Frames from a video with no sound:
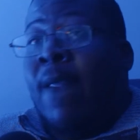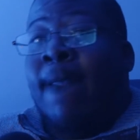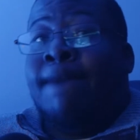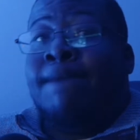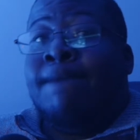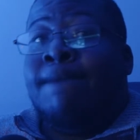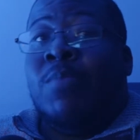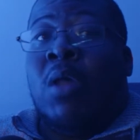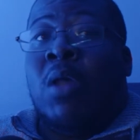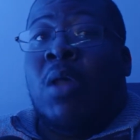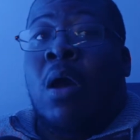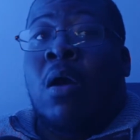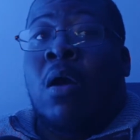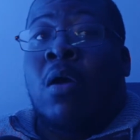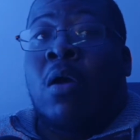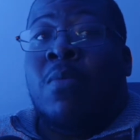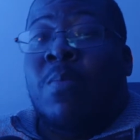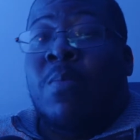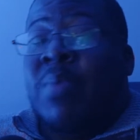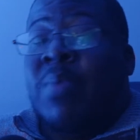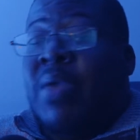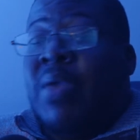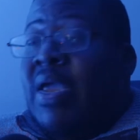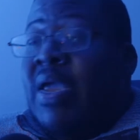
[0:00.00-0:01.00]
um,
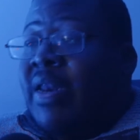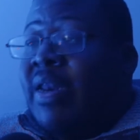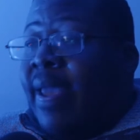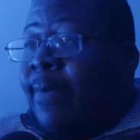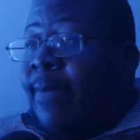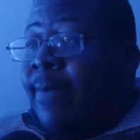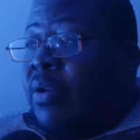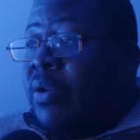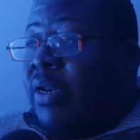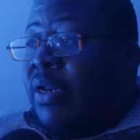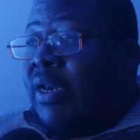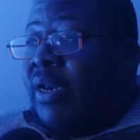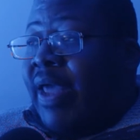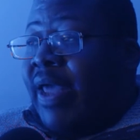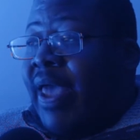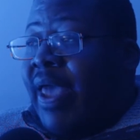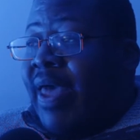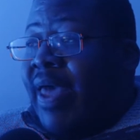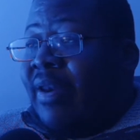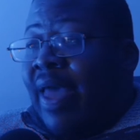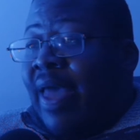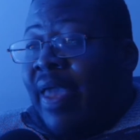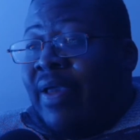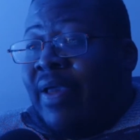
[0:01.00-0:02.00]
being able to land
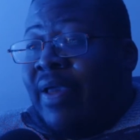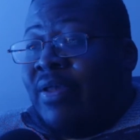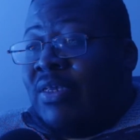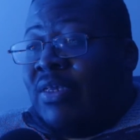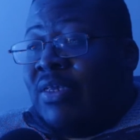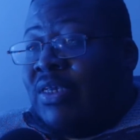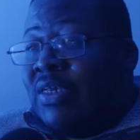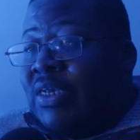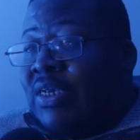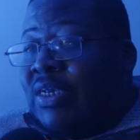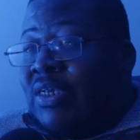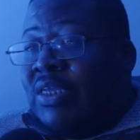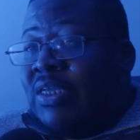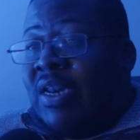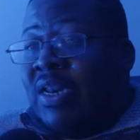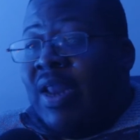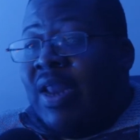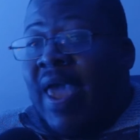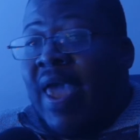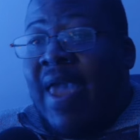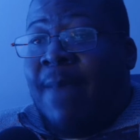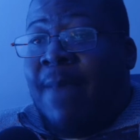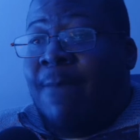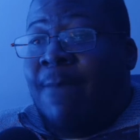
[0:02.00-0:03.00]
like consistent
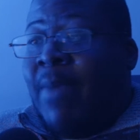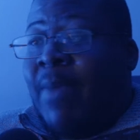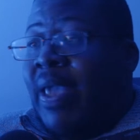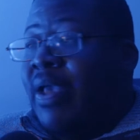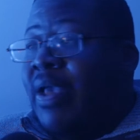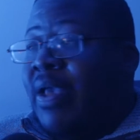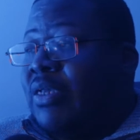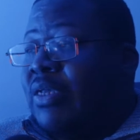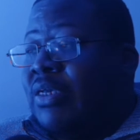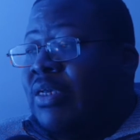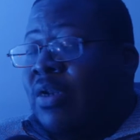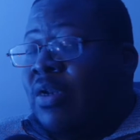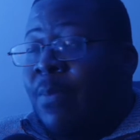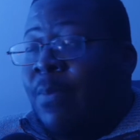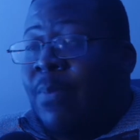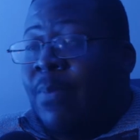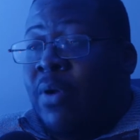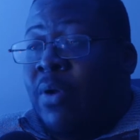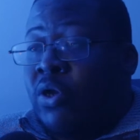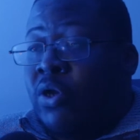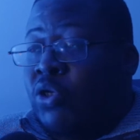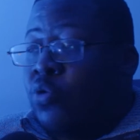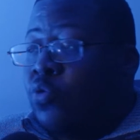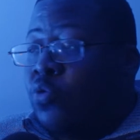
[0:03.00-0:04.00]
haymakers and a
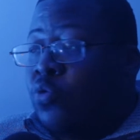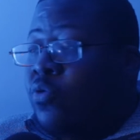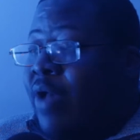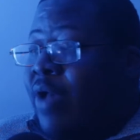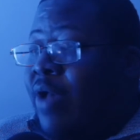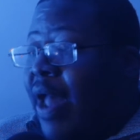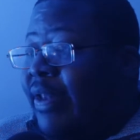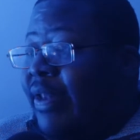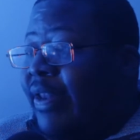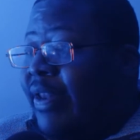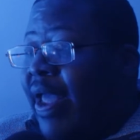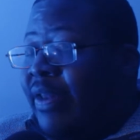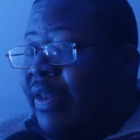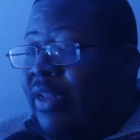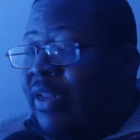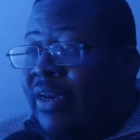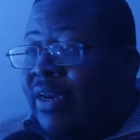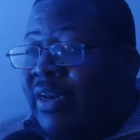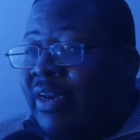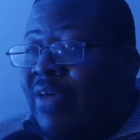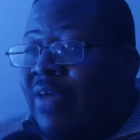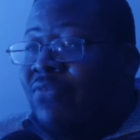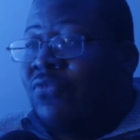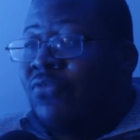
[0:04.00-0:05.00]
person who got that
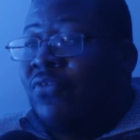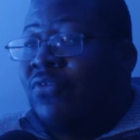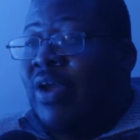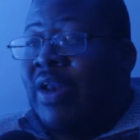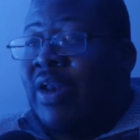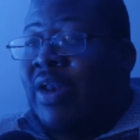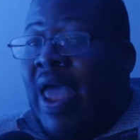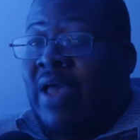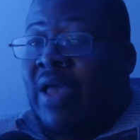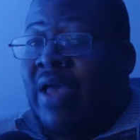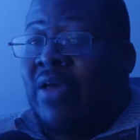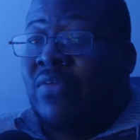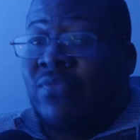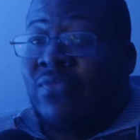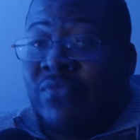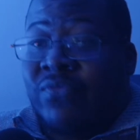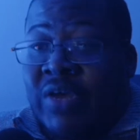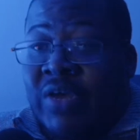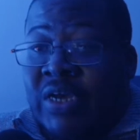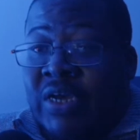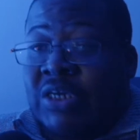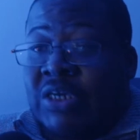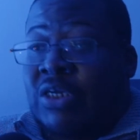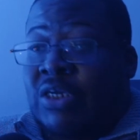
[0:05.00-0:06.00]
delivery and that
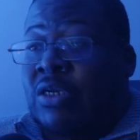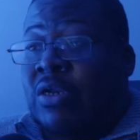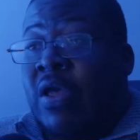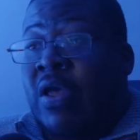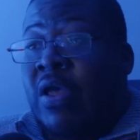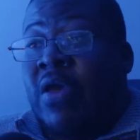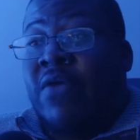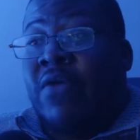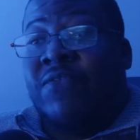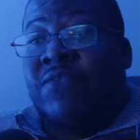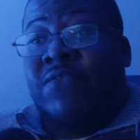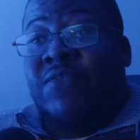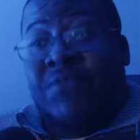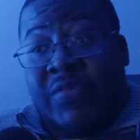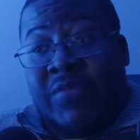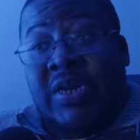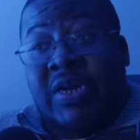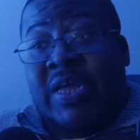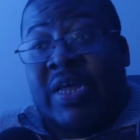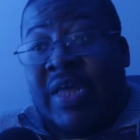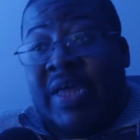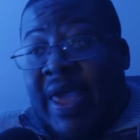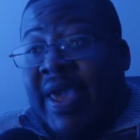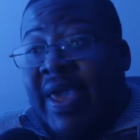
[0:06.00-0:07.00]
conviction.
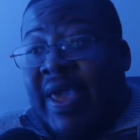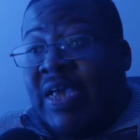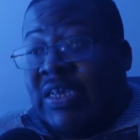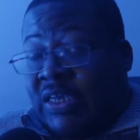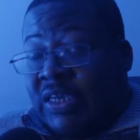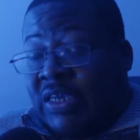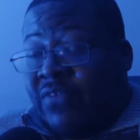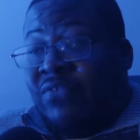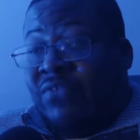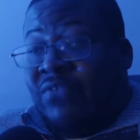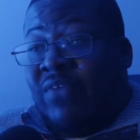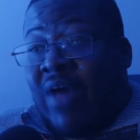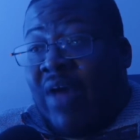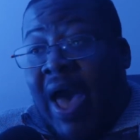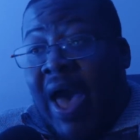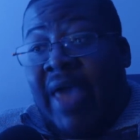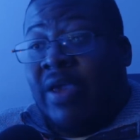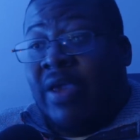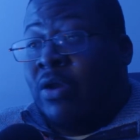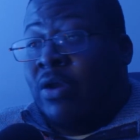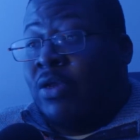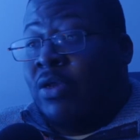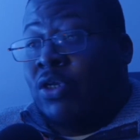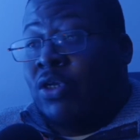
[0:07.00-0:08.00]
Philly Haze is fire
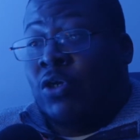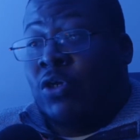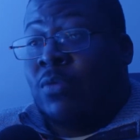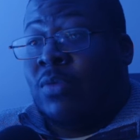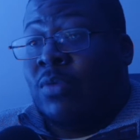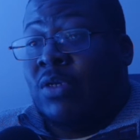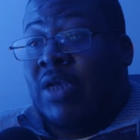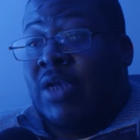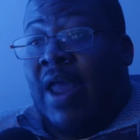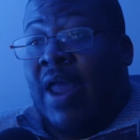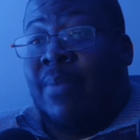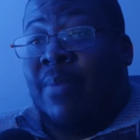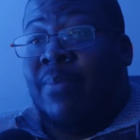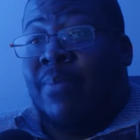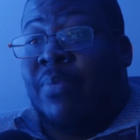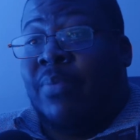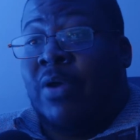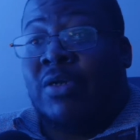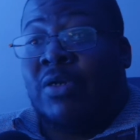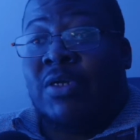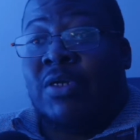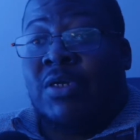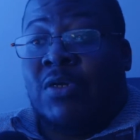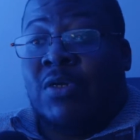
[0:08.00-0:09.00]
in terms of that, but
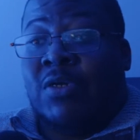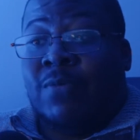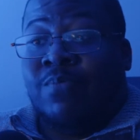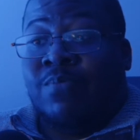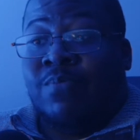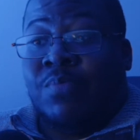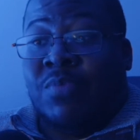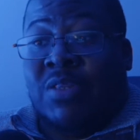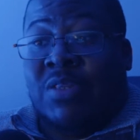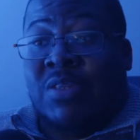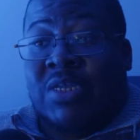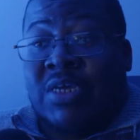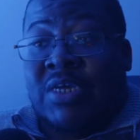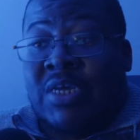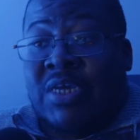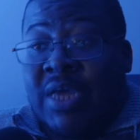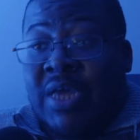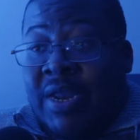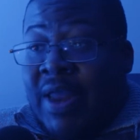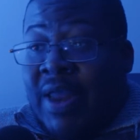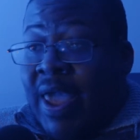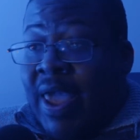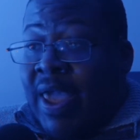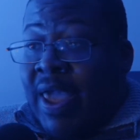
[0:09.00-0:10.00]
D N
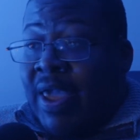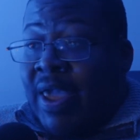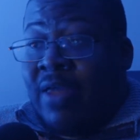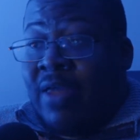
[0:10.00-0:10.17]
A.